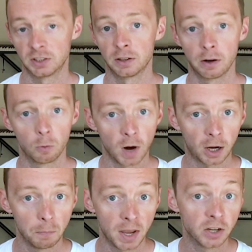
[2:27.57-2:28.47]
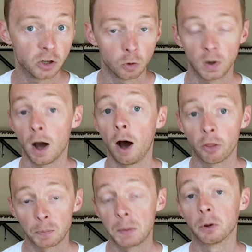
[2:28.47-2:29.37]
They're going to recommend you when
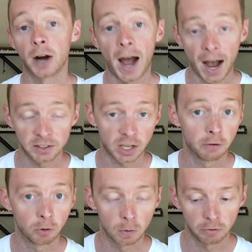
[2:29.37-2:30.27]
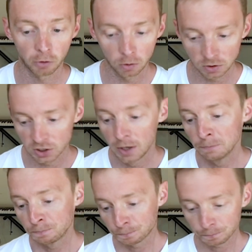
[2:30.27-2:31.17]
other people are asking for referrals.
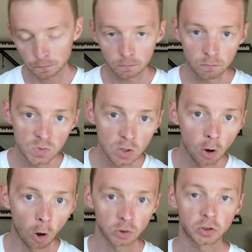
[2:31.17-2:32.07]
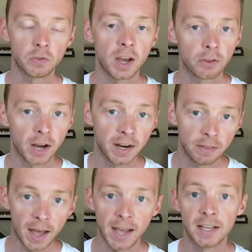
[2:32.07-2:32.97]
Also, the other end of
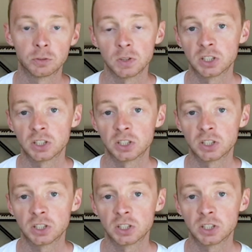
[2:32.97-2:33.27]
that is when